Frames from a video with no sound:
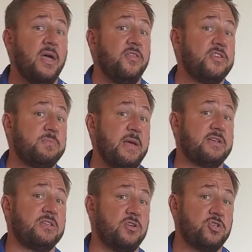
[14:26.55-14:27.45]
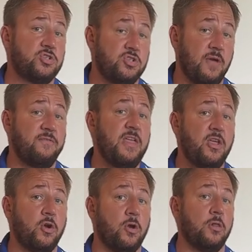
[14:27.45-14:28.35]
This makes
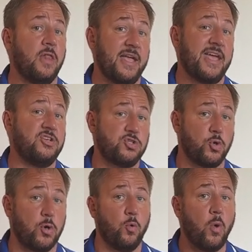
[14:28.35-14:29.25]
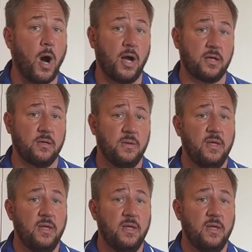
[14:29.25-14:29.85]
feeding her like a short walk.